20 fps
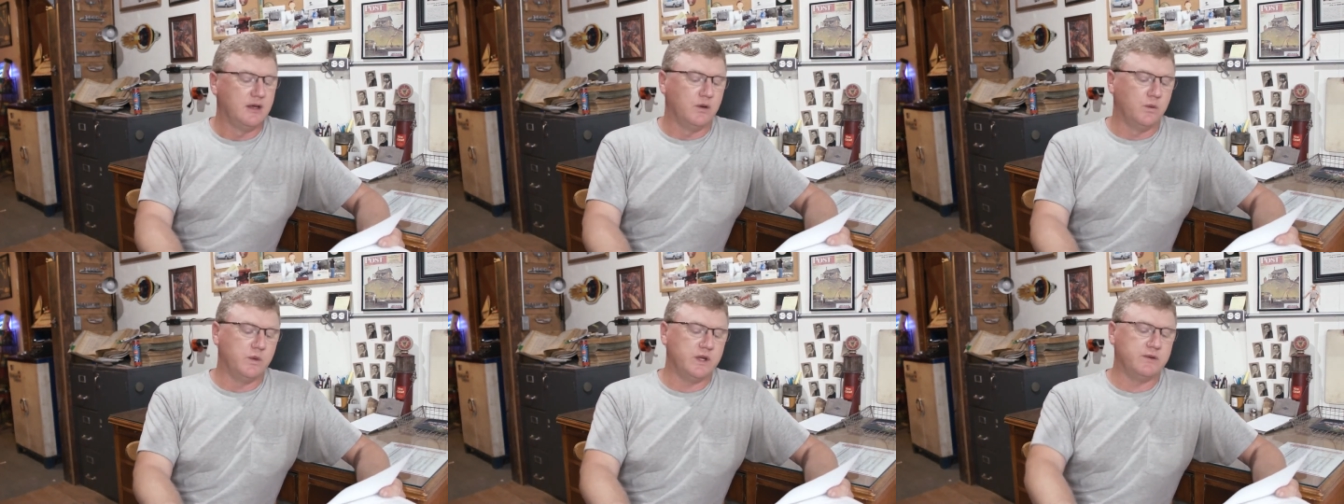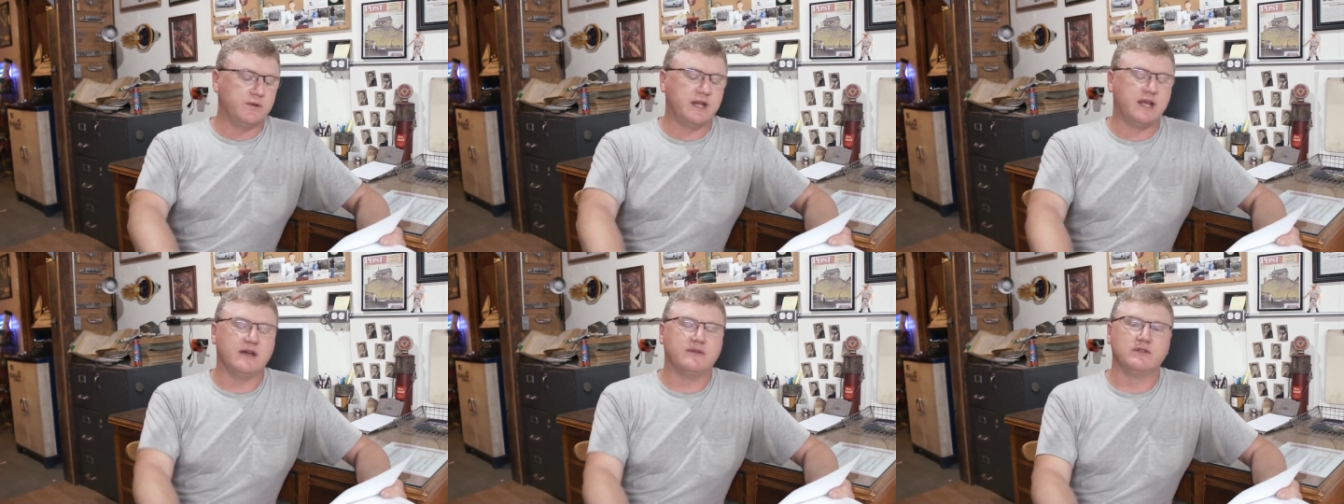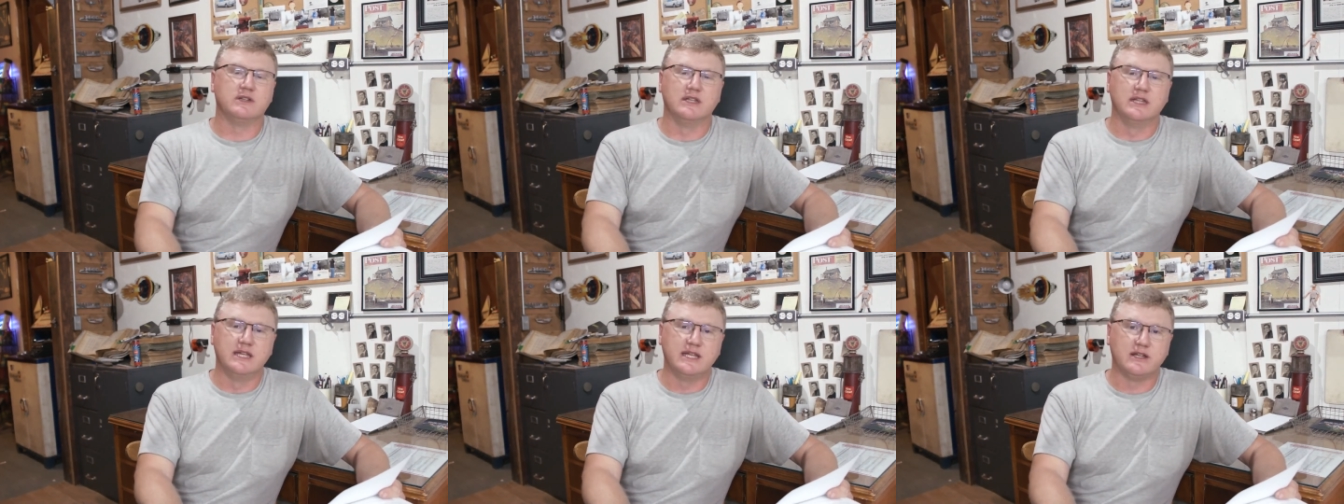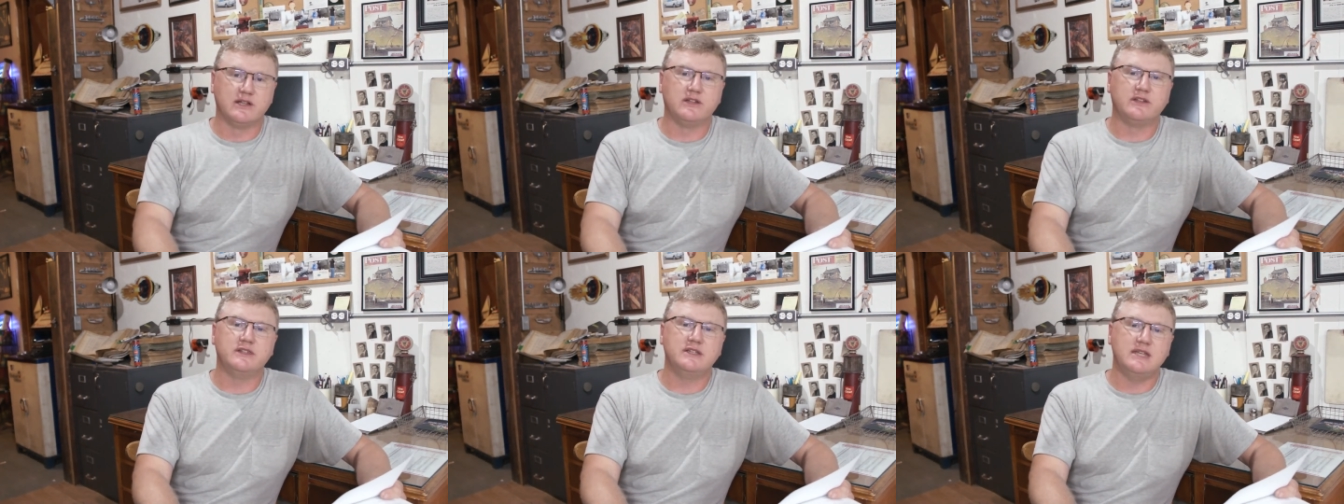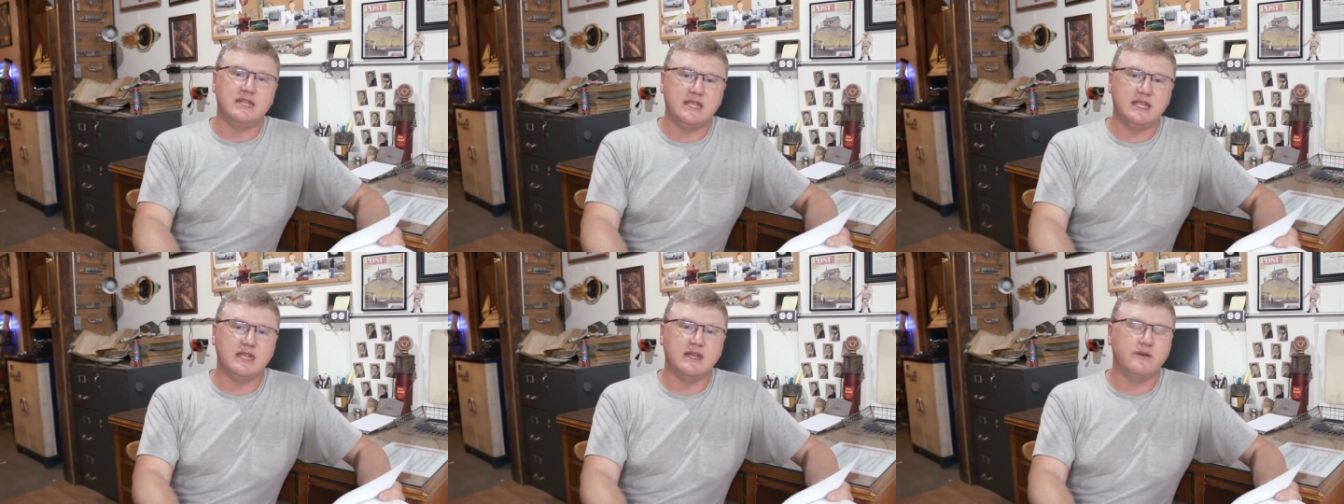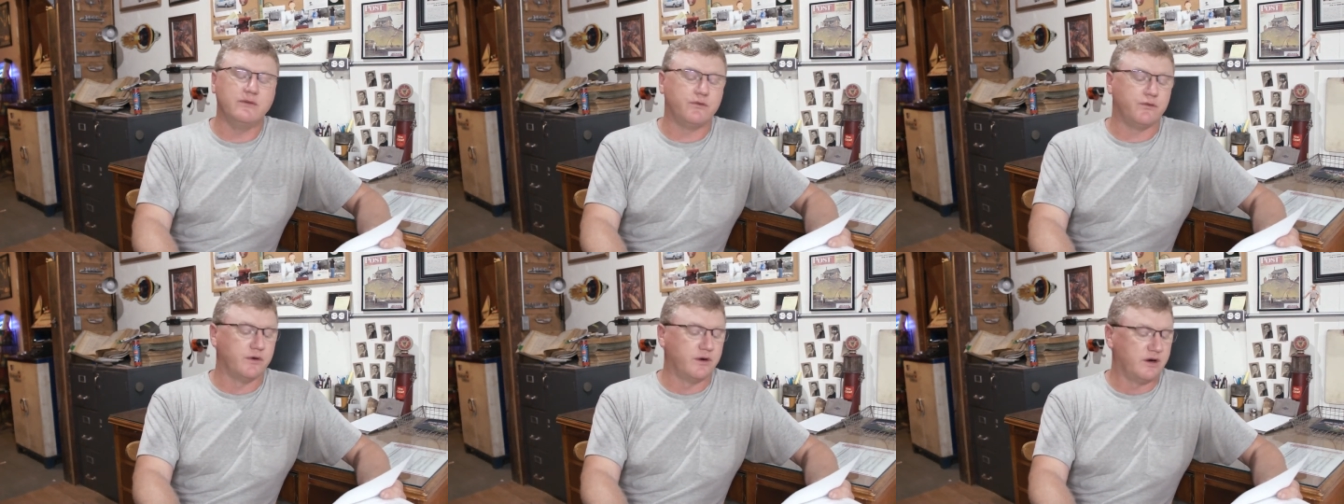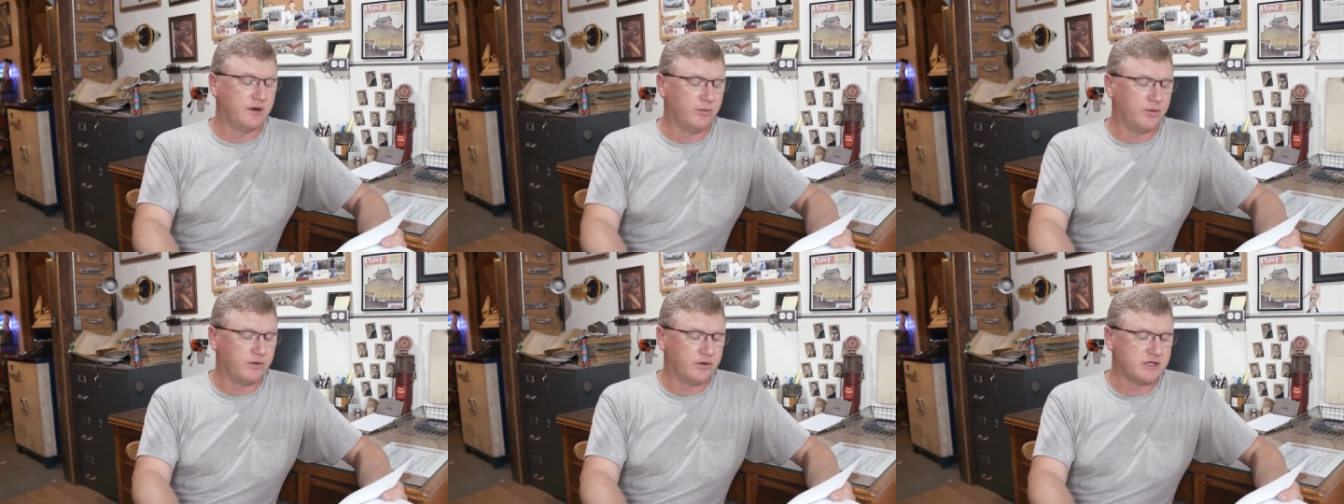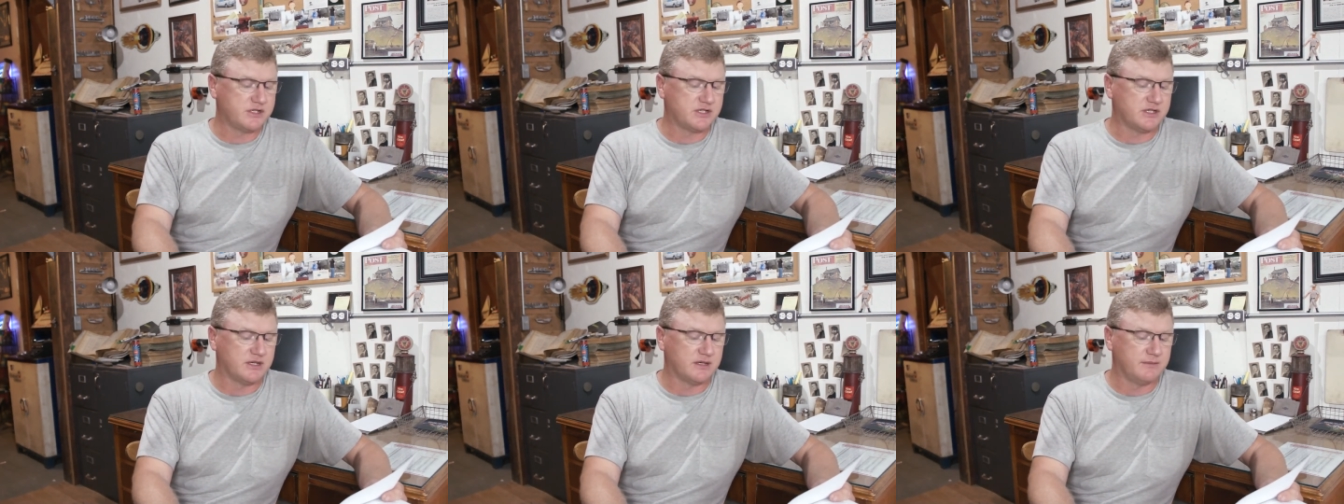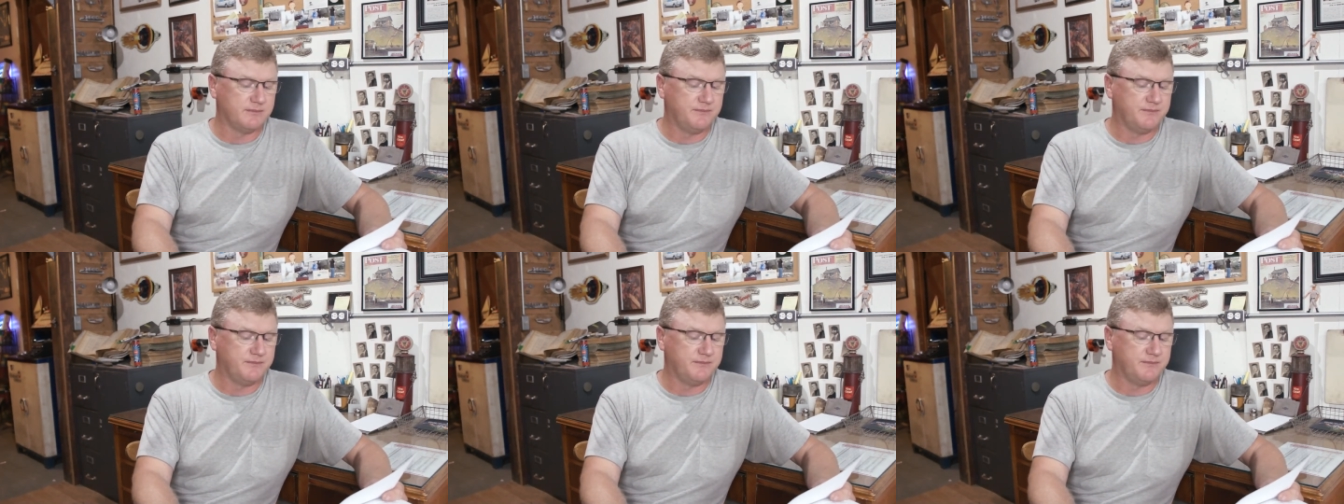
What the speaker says: we would have little need for abortion.